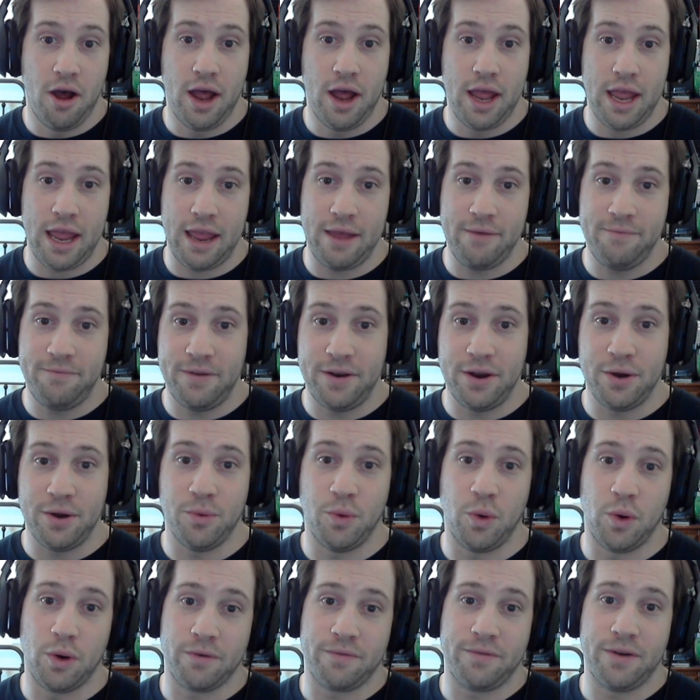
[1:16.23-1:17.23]
Infinite
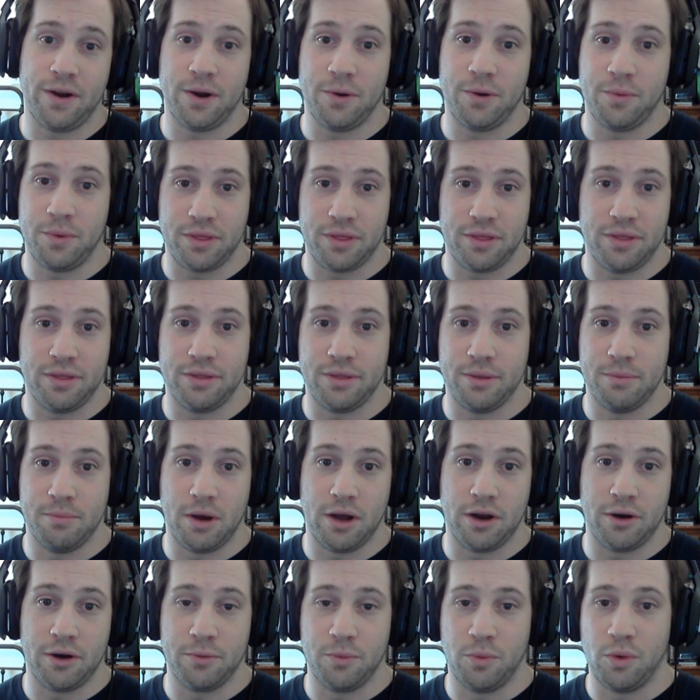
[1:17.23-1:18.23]
Warfare with the
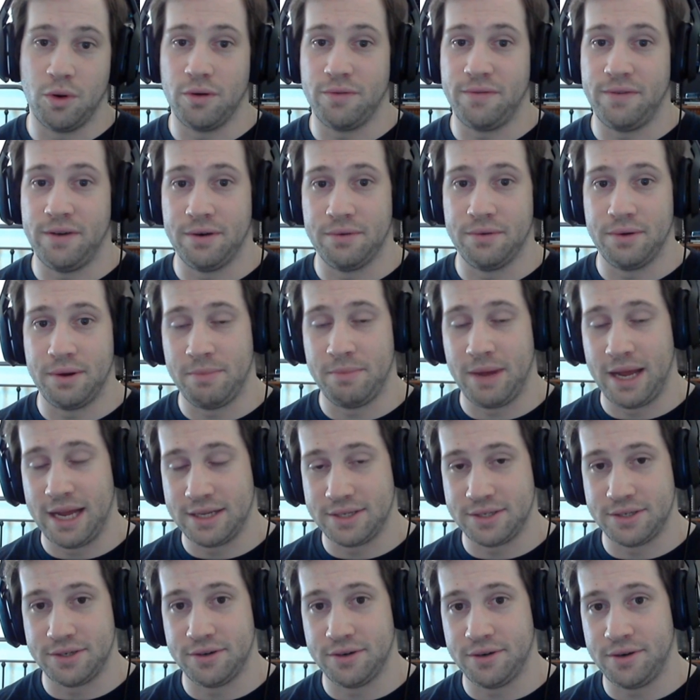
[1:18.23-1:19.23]
Modern Warfare
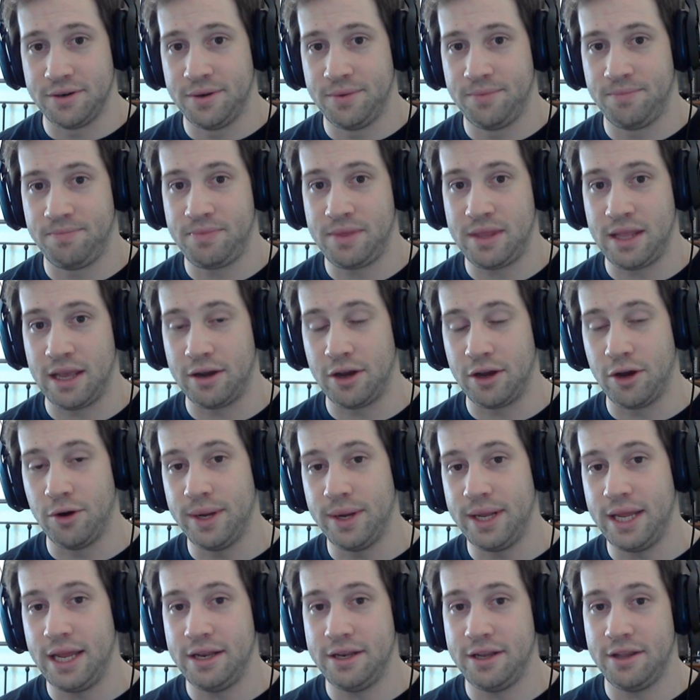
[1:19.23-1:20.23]
Remastered. Now,
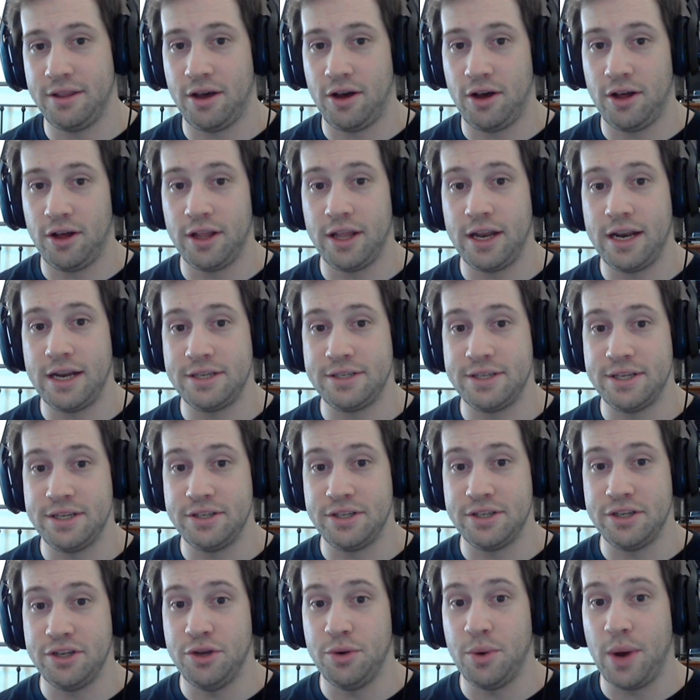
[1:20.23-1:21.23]
going into the holiday
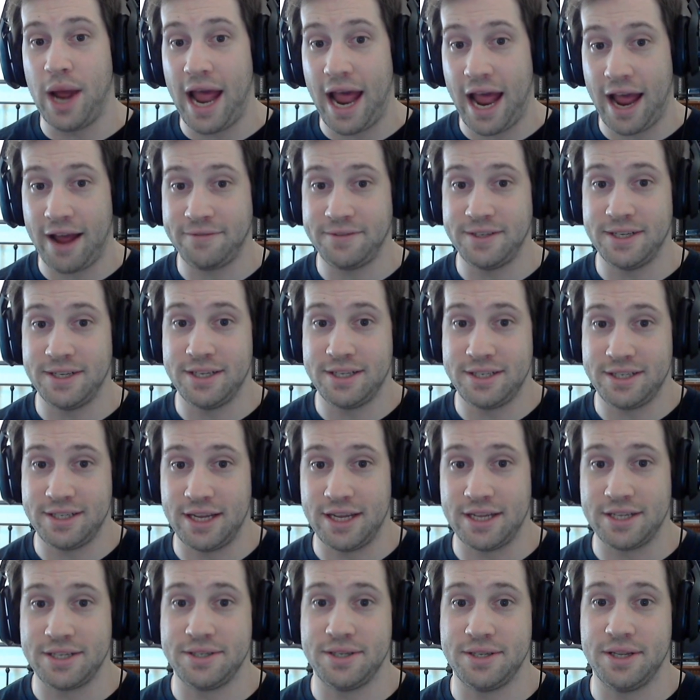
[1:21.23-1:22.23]
season, you have to
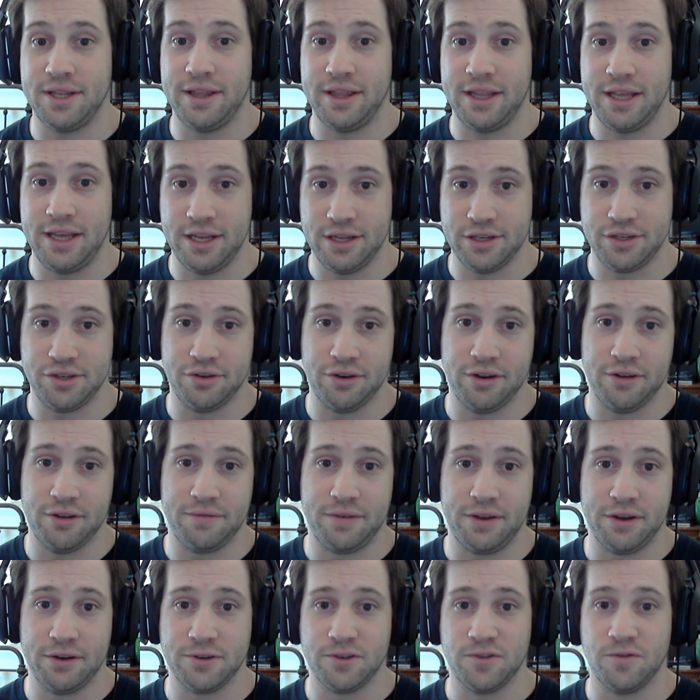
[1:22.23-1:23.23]
assess the history of
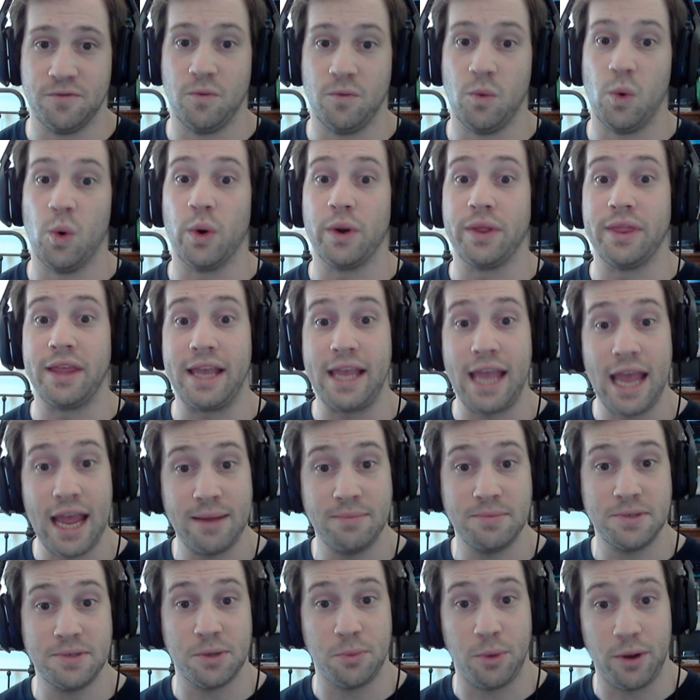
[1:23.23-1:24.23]
Gears of War and the
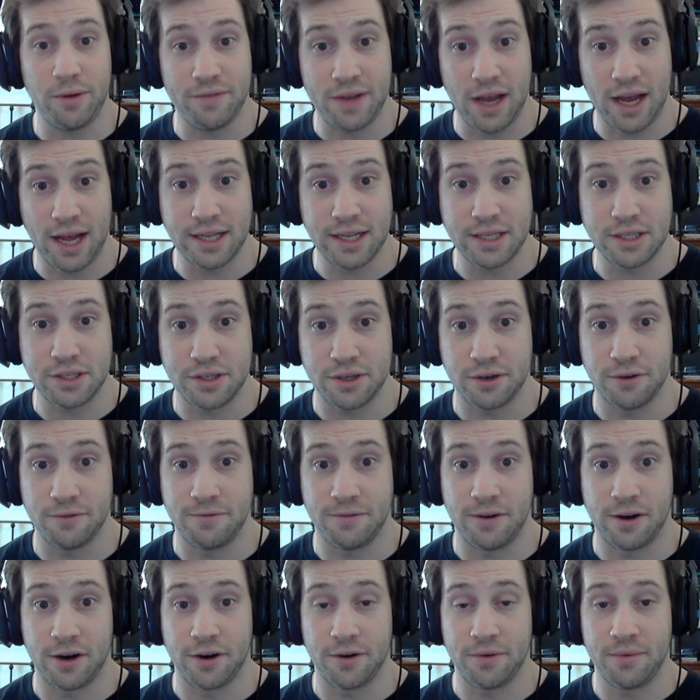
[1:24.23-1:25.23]
games that we've gotten so
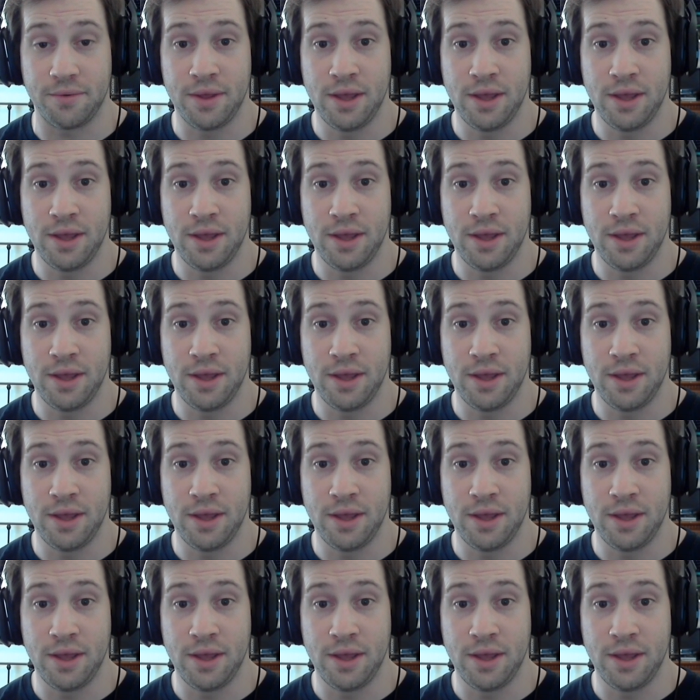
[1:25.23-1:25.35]
far.